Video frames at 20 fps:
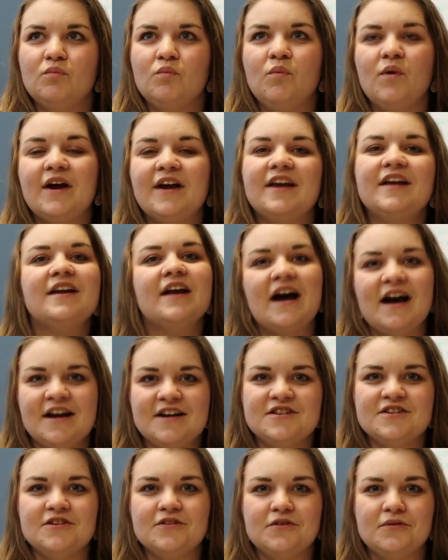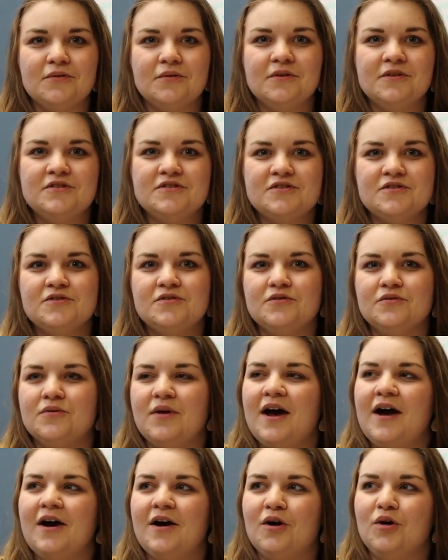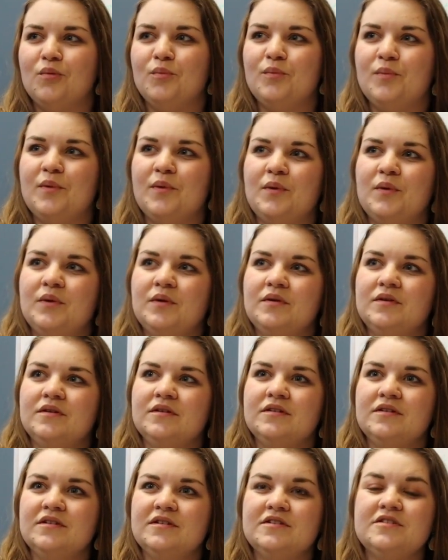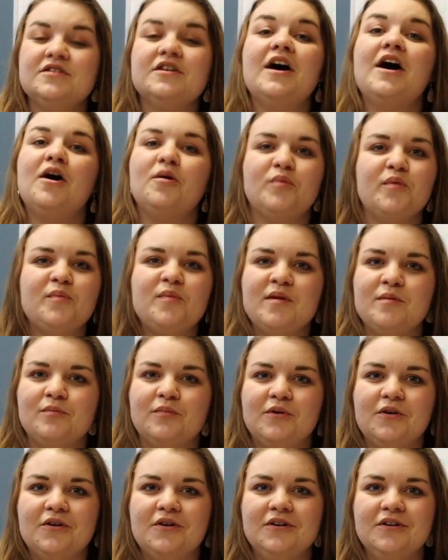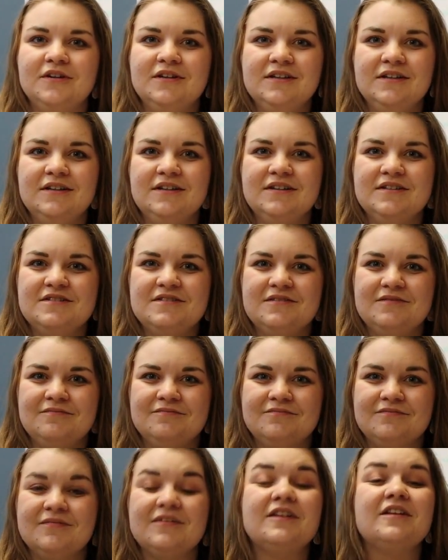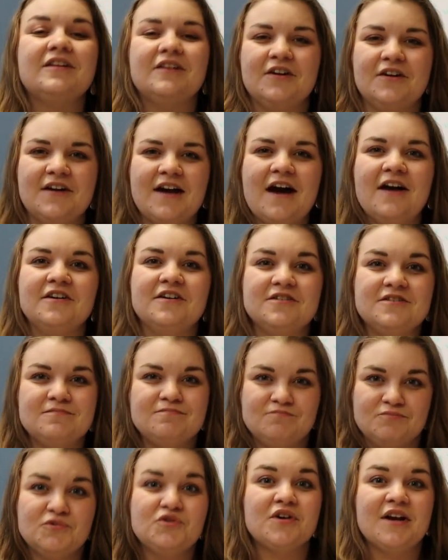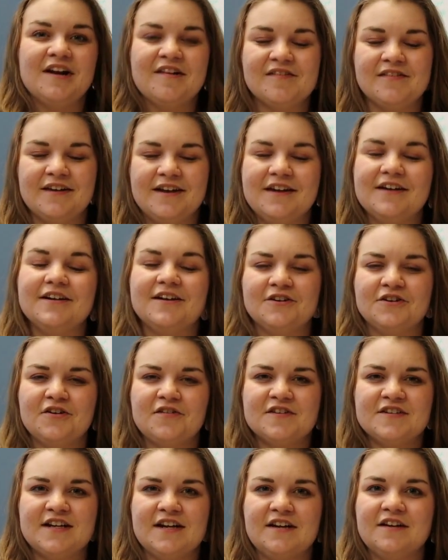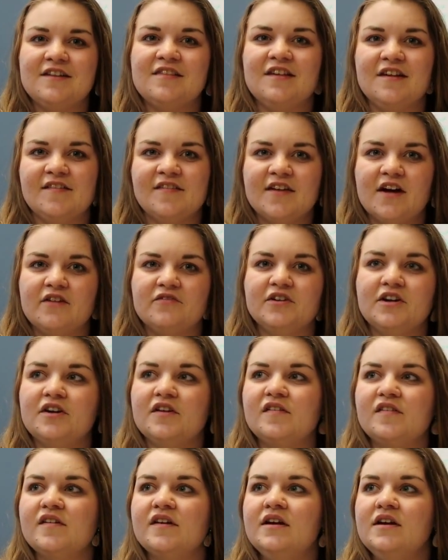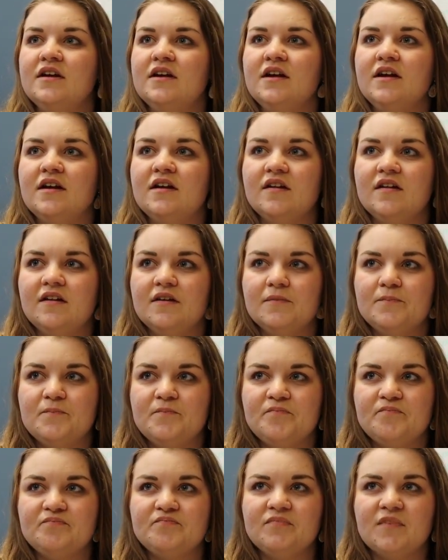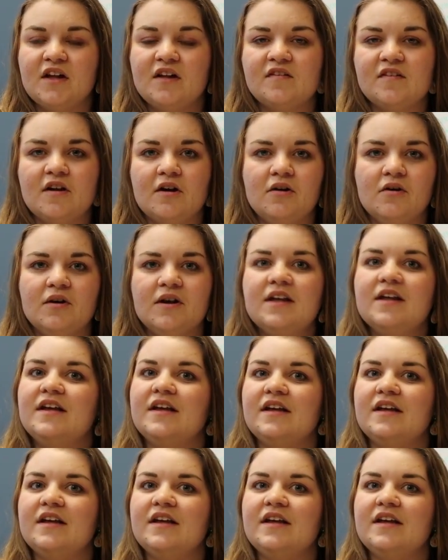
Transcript: what can I do to help people learn how to translate and understand these covers? So